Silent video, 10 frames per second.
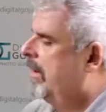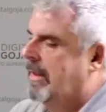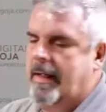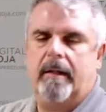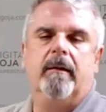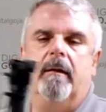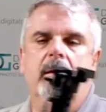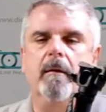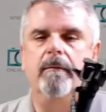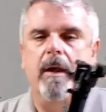Again,
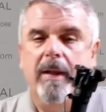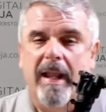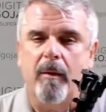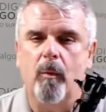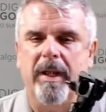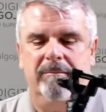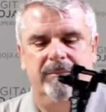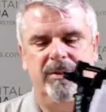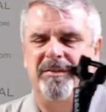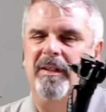very
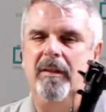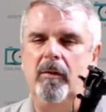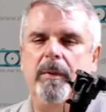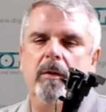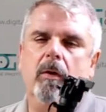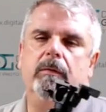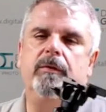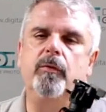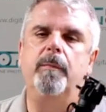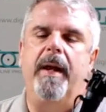lightweight, just a little bit over
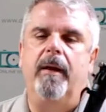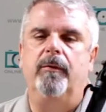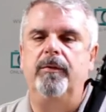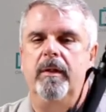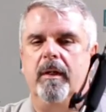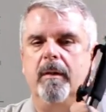2 pounds,